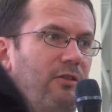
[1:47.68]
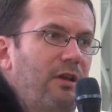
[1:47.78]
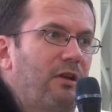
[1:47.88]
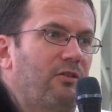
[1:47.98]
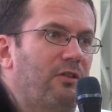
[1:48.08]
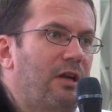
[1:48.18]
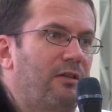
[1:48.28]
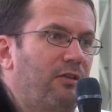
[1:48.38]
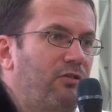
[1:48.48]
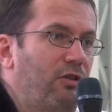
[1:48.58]
thing
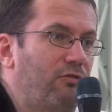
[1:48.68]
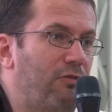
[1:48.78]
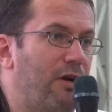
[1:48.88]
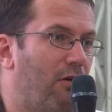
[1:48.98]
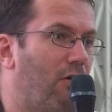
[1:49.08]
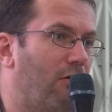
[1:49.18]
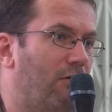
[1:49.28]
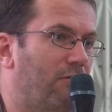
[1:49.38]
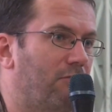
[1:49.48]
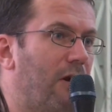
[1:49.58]
underneath. It's just red
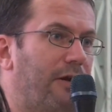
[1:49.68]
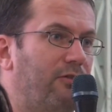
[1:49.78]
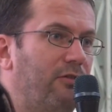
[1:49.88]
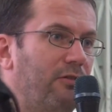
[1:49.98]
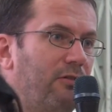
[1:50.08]
hot rage.